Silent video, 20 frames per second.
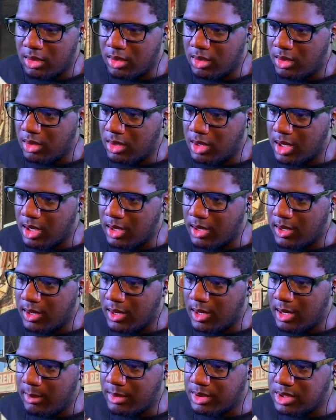Okay,
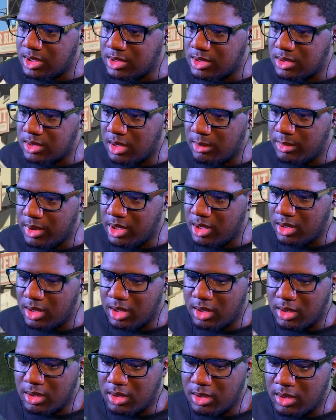I'm gonna just
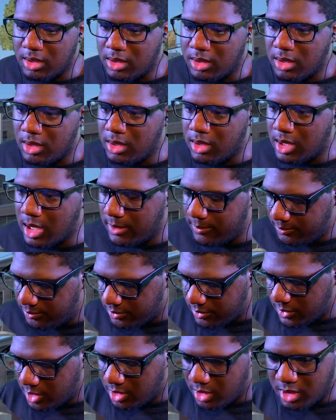immediately. Yep.
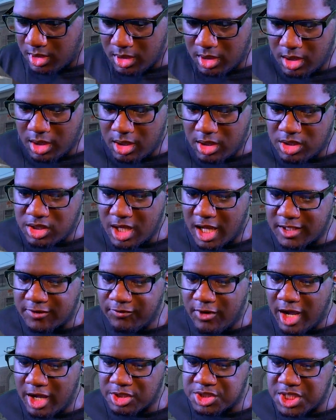Shots
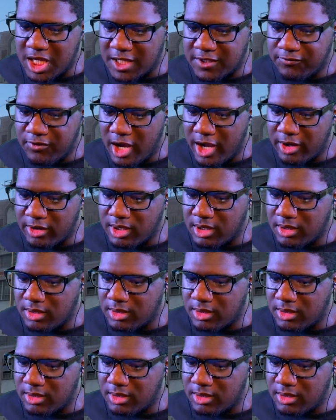fired, shots fired.